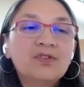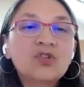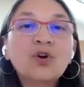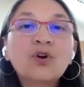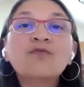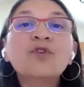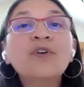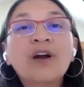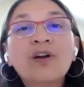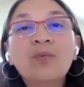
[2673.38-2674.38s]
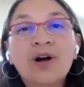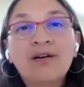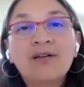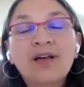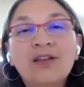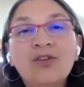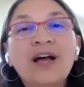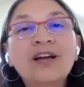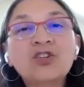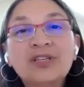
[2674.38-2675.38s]
serve you very well, and you'll
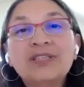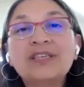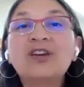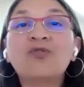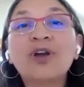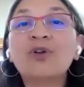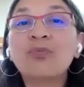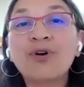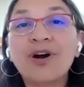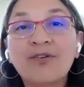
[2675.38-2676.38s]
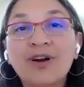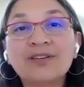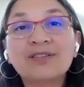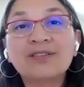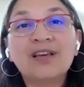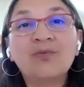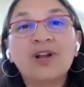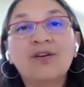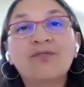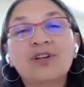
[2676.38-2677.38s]
actually see greater progress in
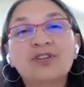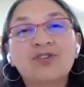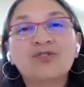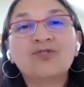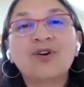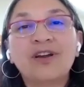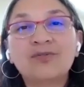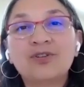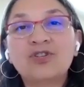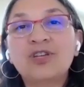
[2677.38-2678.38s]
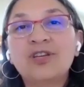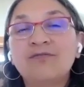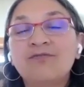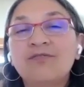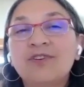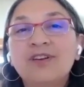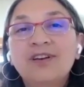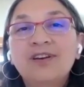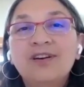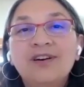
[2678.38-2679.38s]
whatever it is you're trying to achieve,
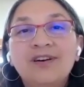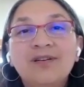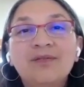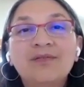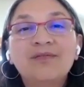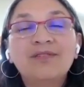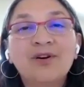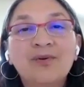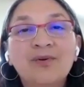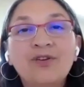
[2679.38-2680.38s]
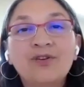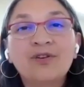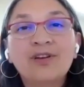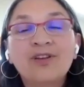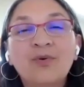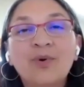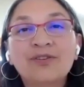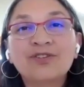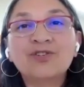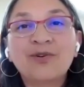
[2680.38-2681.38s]
in your
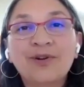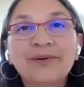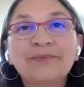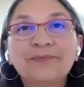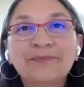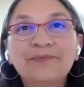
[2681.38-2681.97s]
wellness journey.